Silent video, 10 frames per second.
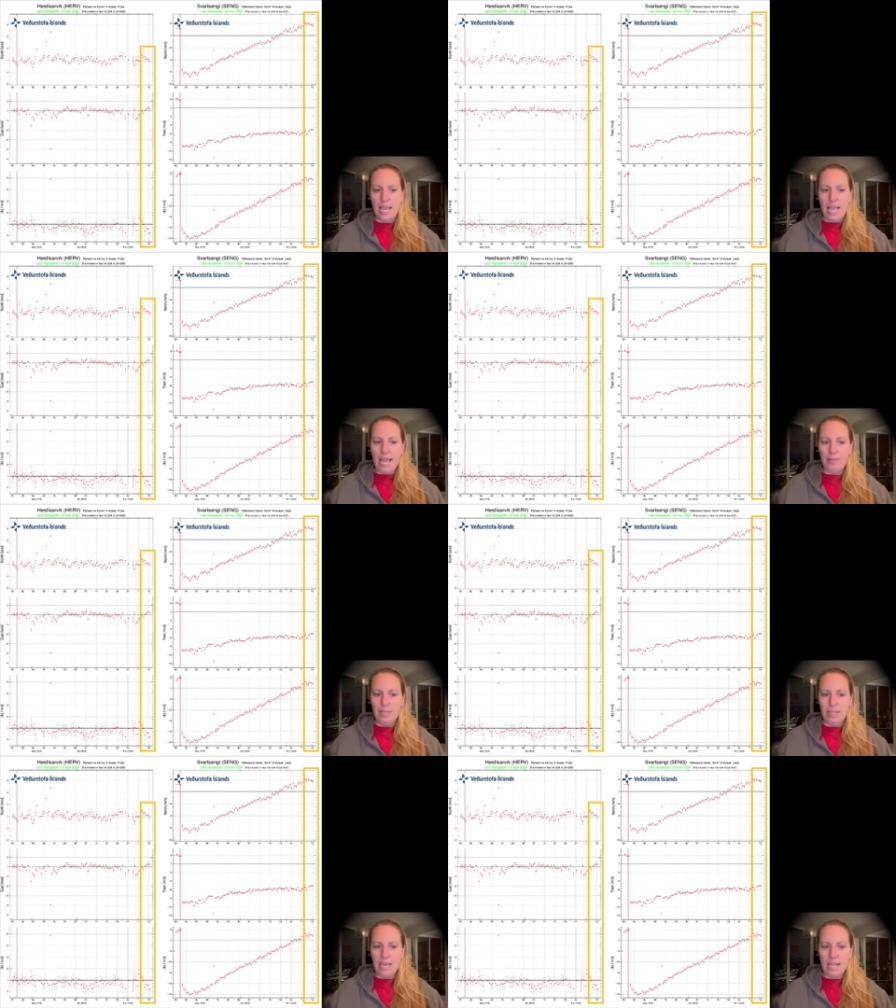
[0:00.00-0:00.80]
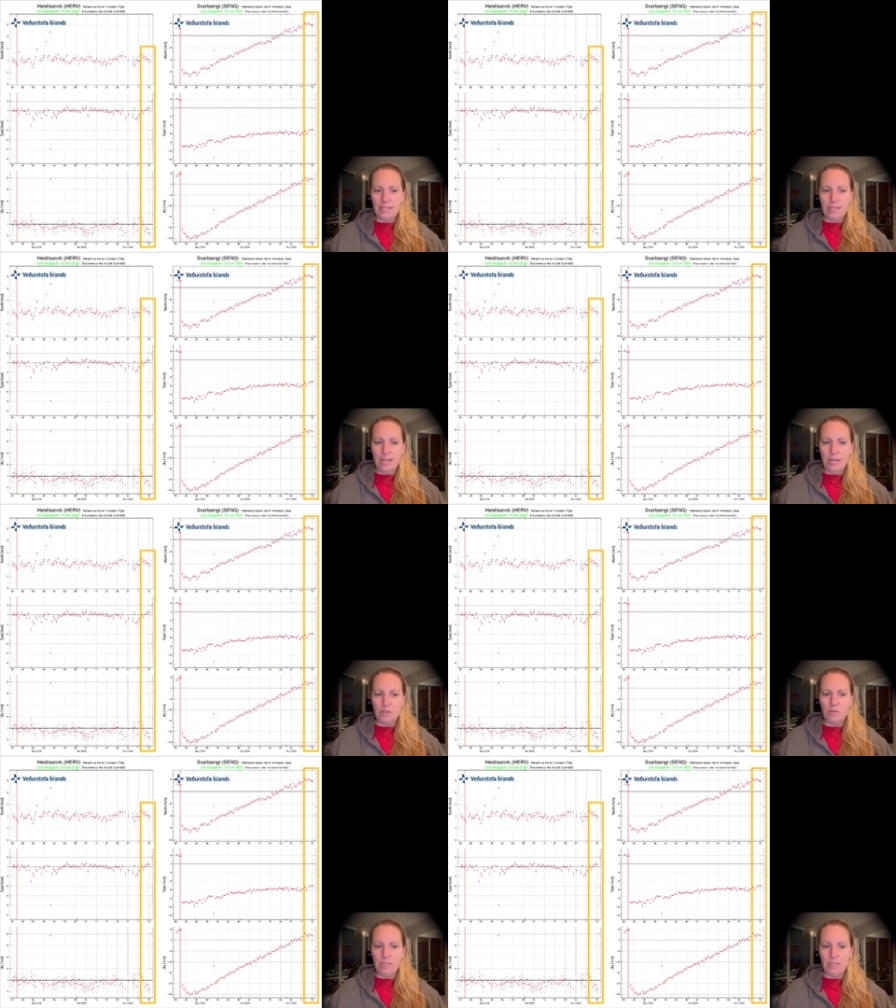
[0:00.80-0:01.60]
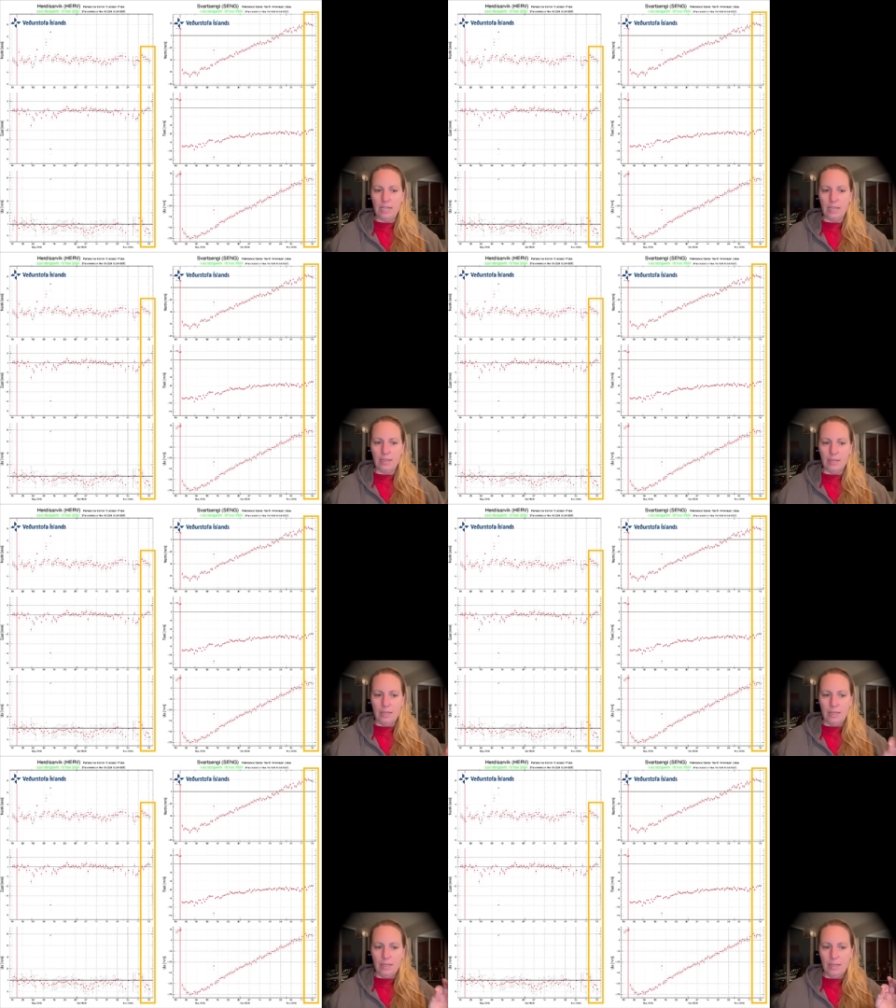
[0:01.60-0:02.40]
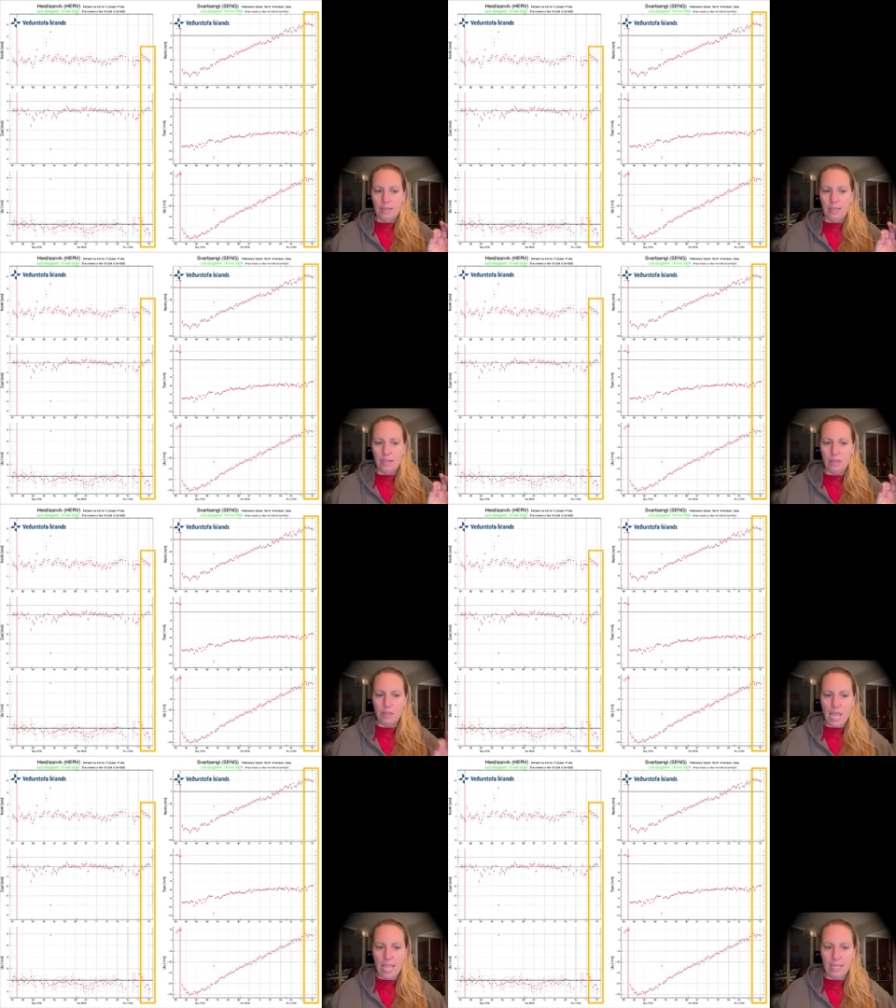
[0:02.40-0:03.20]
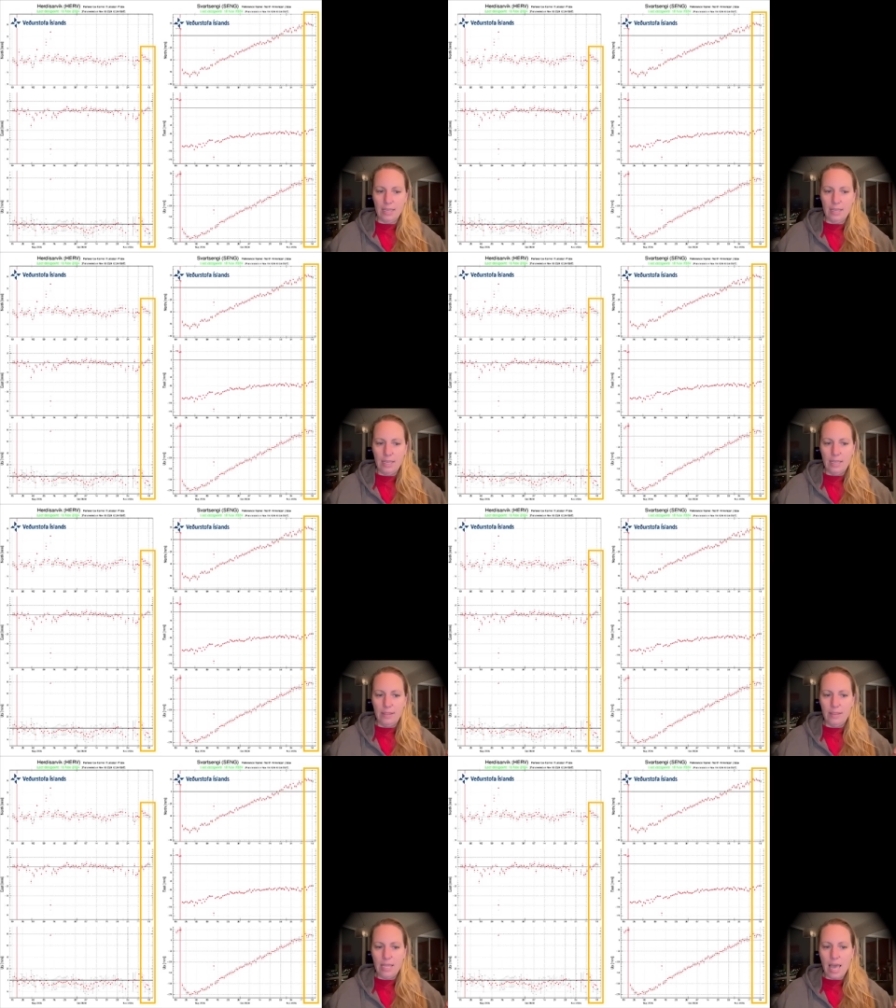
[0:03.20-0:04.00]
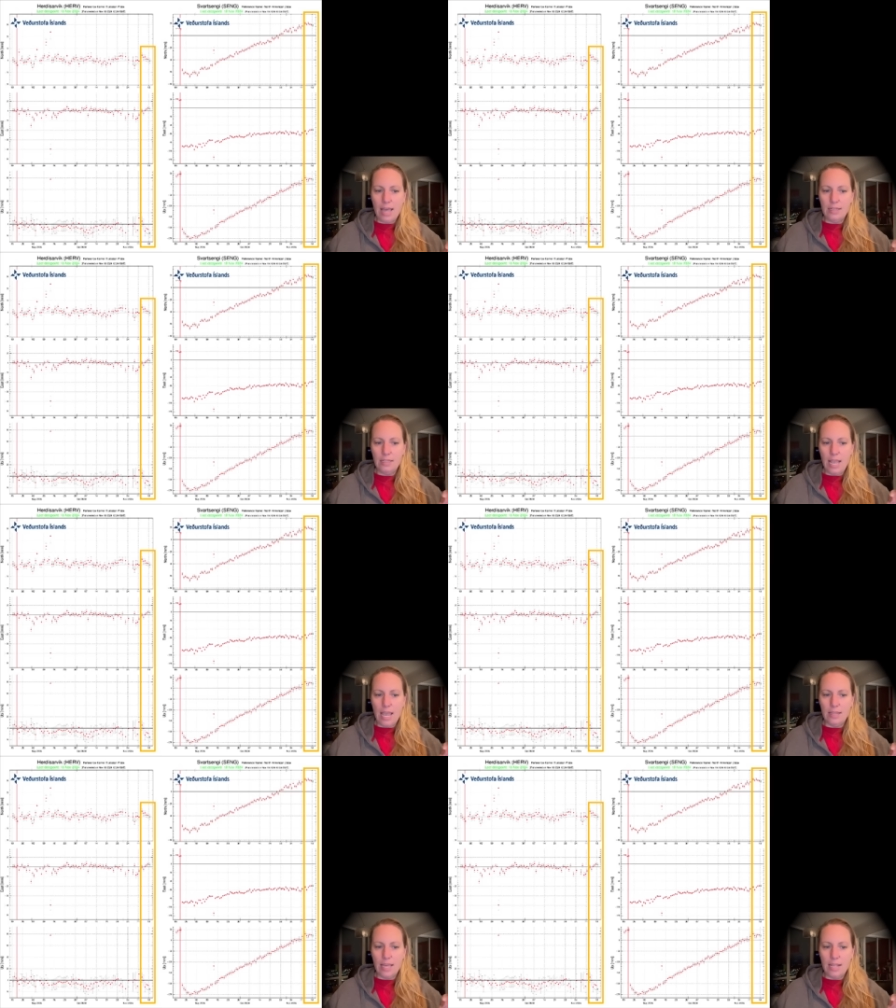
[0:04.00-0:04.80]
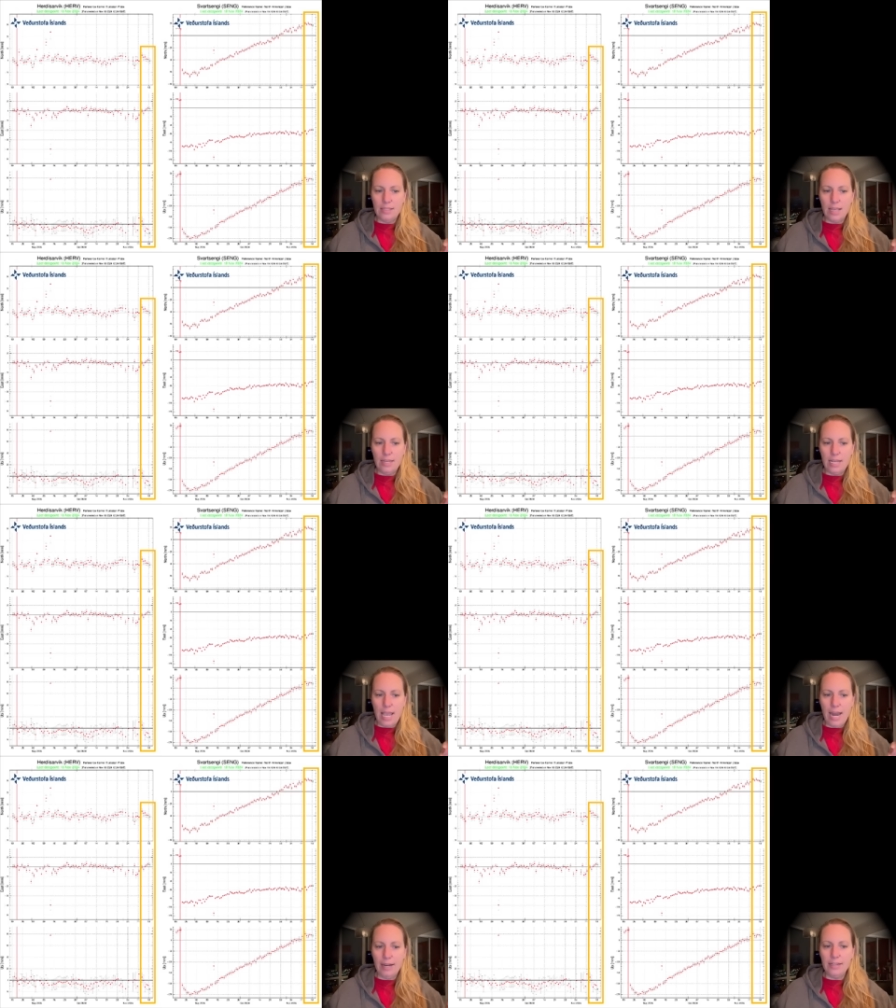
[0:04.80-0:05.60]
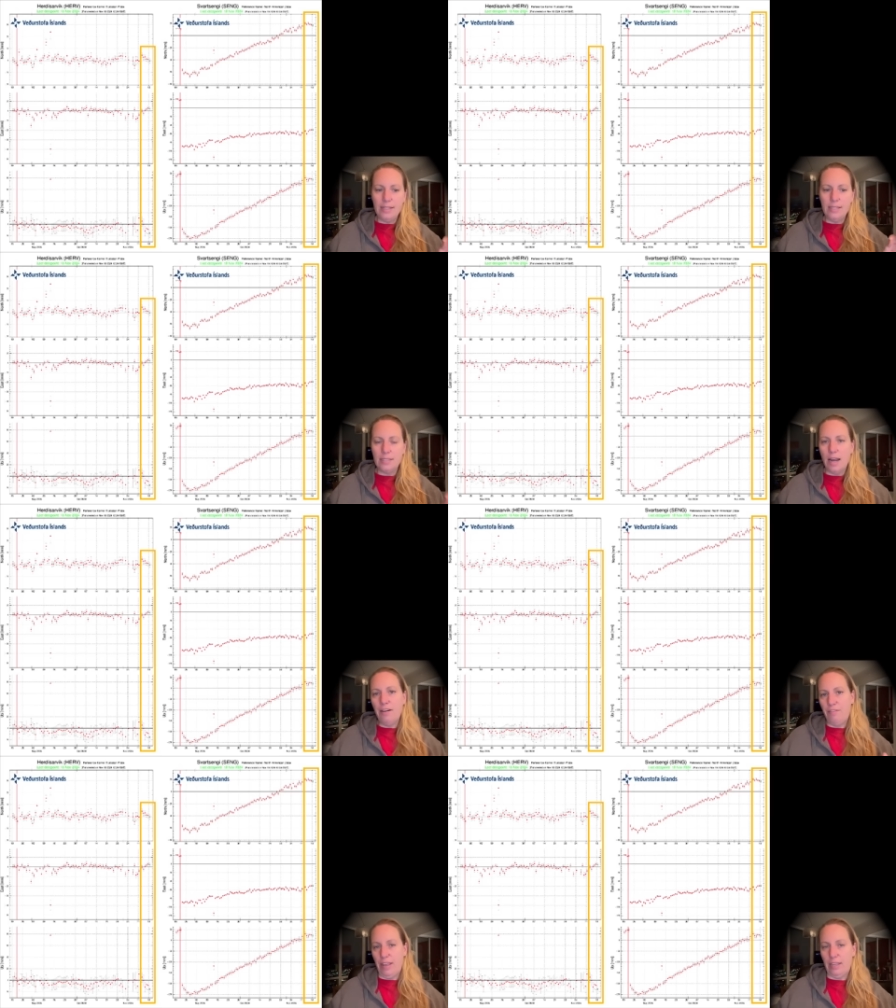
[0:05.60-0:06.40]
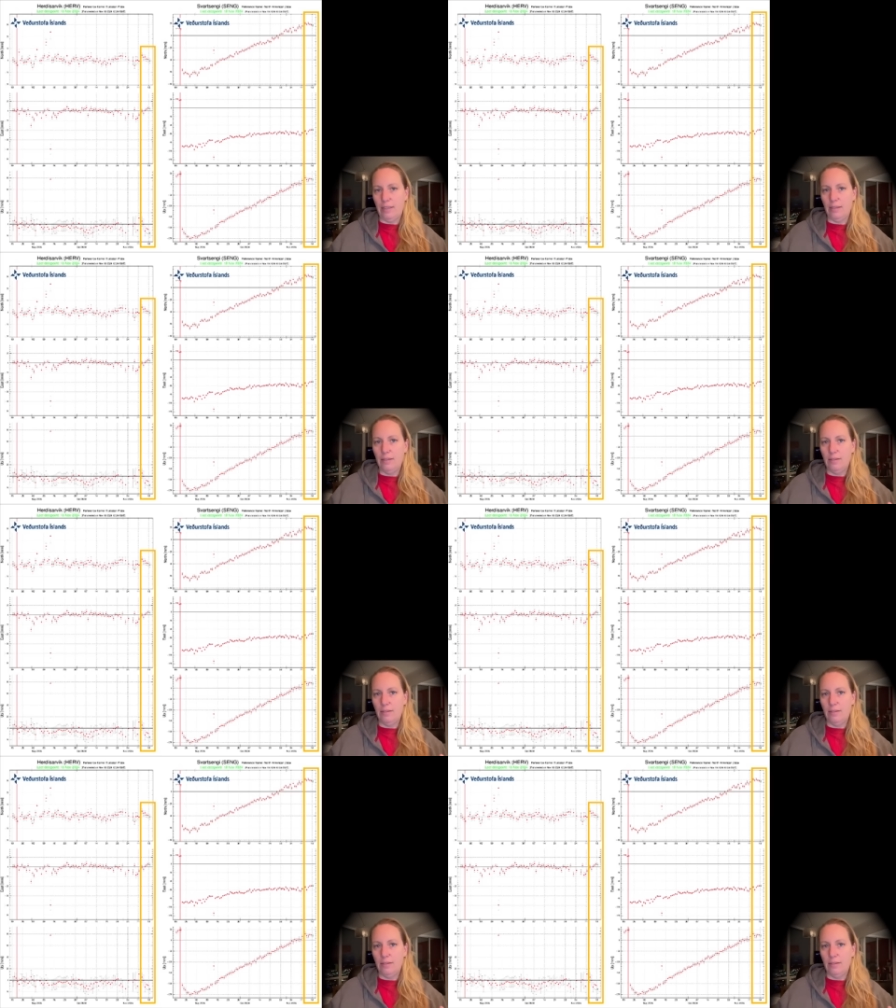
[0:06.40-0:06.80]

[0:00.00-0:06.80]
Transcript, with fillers: And that's the interesting thing. That's, that's at Herdísarvík.